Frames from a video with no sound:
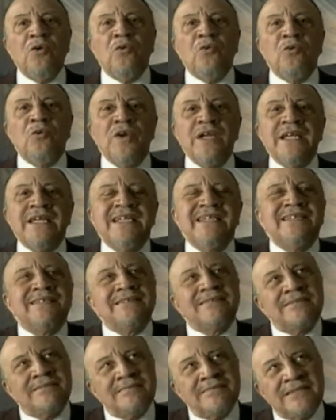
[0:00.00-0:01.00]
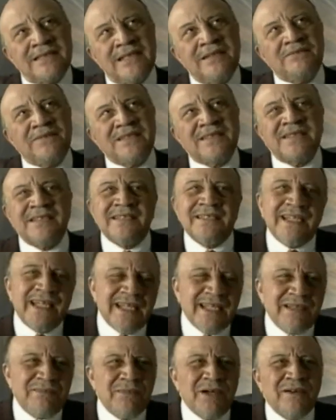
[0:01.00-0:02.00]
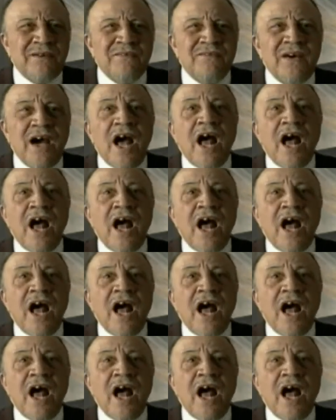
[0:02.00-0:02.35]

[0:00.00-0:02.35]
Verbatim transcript: we give it the name of